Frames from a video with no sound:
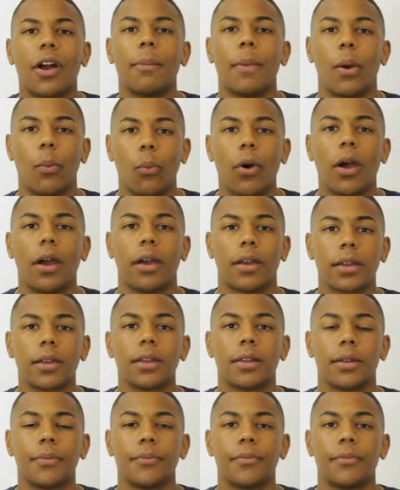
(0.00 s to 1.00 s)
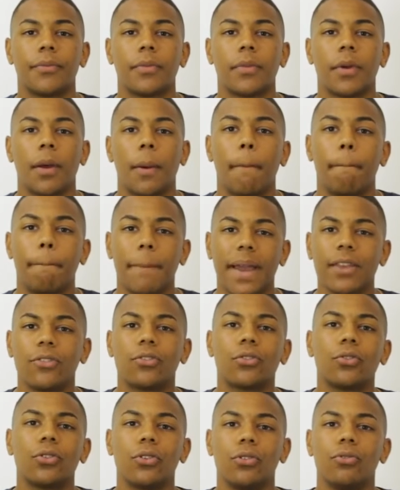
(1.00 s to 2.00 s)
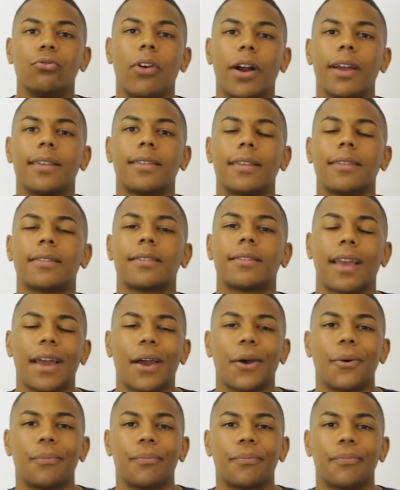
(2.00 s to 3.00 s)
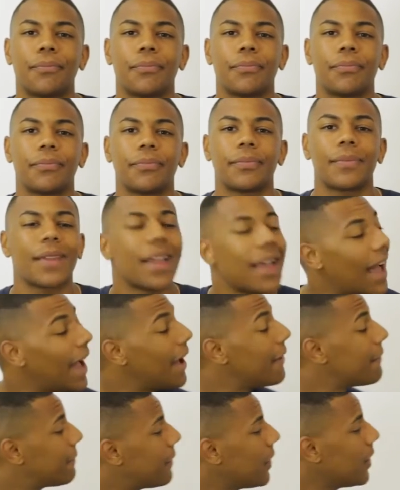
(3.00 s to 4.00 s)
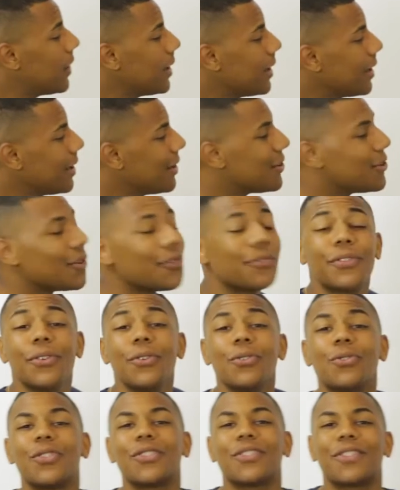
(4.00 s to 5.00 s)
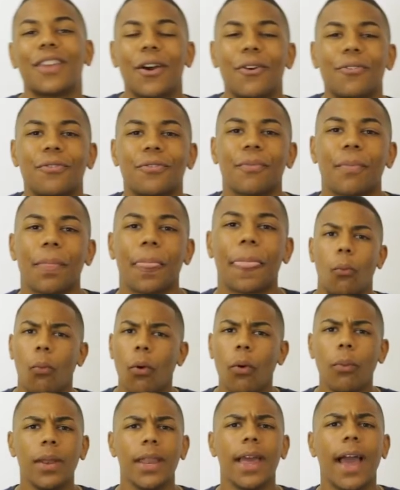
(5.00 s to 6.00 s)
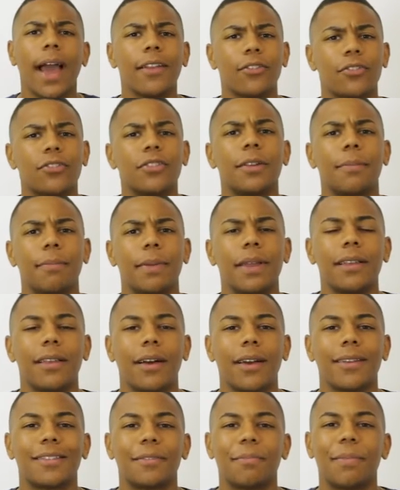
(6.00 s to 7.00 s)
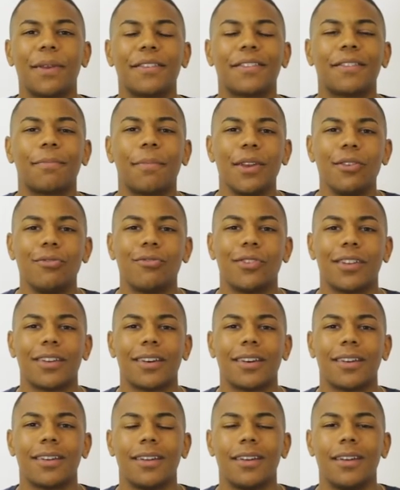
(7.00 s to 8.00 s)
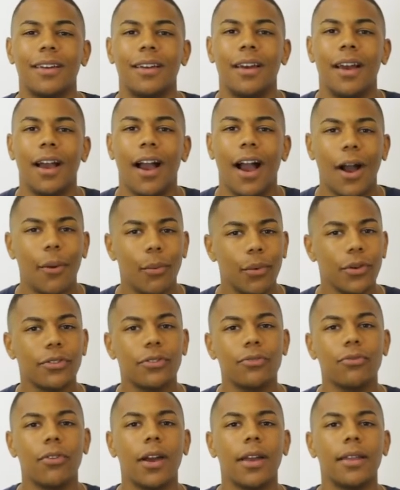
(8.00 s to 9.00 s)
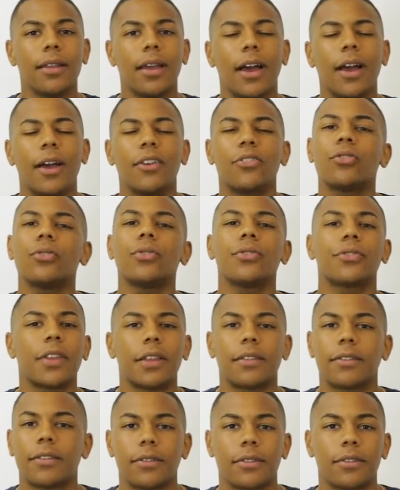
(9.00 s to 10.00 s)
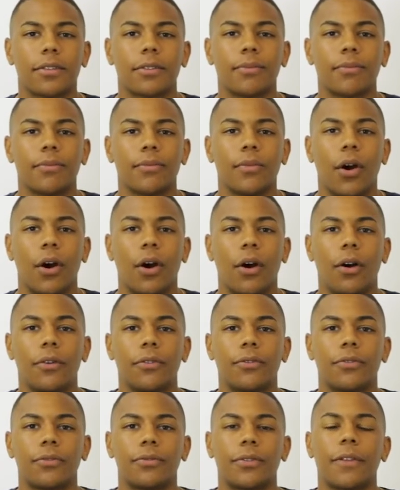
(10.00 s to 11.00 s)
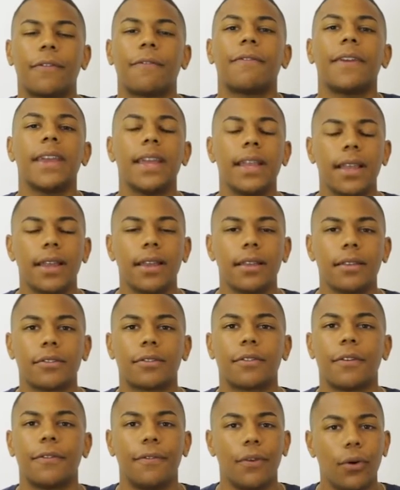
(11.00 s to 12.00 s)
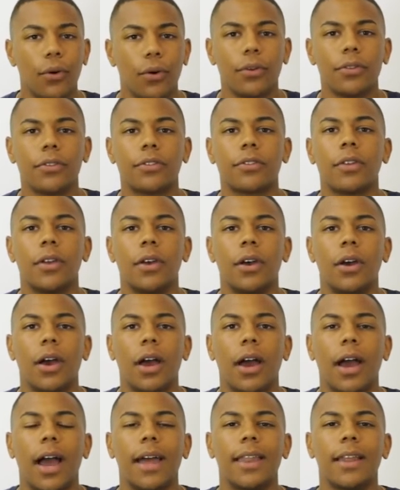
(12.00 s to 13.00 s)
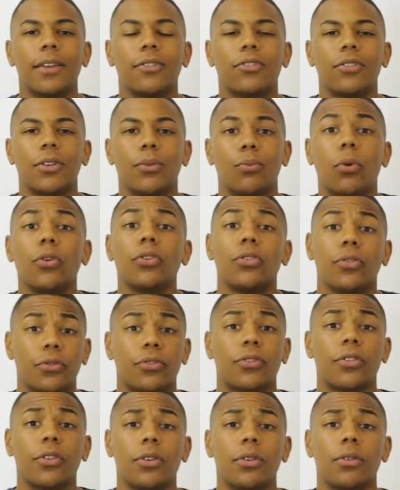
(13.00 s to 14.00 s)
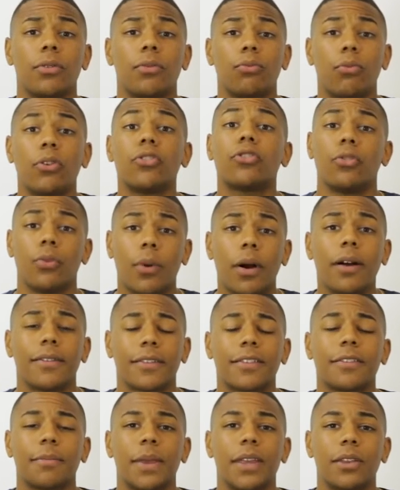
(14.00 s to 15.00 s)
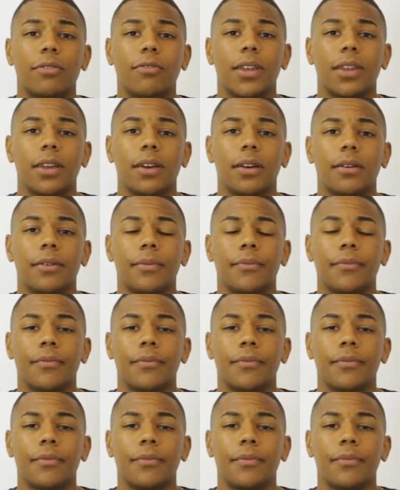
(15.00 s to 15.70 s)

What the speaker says: time at work? Make sure you write this down. And finally, your future self. What will it actually be like to be a speed reader? I want you to write a short sentence of the feelings, the thoughts, and actually what you'll do once you are a speed reader.